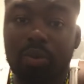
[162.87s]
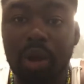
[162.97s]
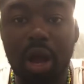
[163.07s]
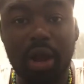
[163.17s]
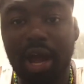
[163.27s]

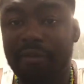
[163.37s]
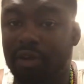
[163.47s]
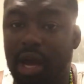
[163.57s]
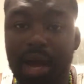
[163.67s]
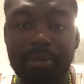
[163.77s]
Long
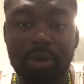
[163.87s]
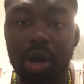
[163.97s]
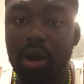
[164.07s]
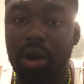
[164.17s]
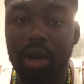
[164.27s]
after I'm
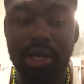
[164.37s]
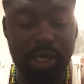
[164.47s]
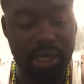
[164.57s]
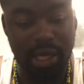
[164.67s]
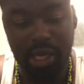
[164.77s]
gone
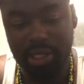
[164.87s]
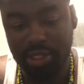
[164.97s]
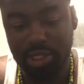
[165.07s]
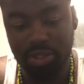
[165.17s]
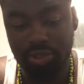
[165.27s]
and in the
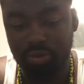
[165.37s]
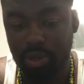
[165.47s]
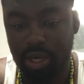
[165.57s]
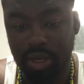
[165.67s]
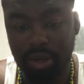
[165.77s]
ancestors'
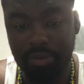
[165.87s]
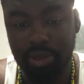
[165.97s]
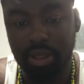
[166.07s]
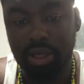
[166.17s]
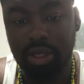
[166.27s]
realm,
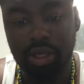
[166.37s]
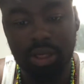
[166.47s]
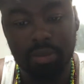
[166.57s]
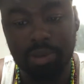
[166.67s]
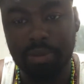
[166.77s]
and
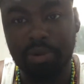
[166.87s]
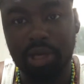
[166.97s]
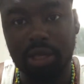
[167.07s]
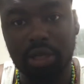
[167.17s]
people can